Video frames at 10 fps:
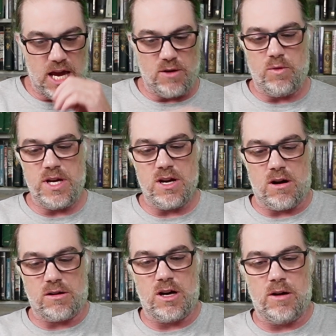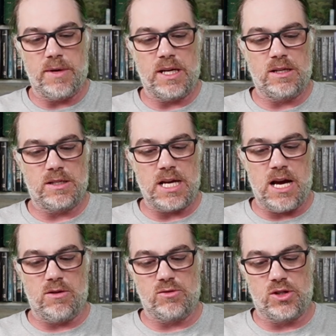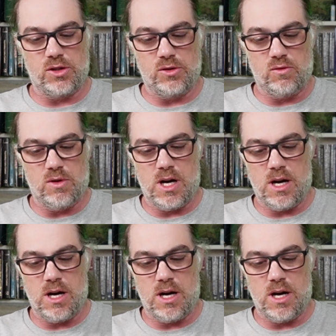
and we are coming down to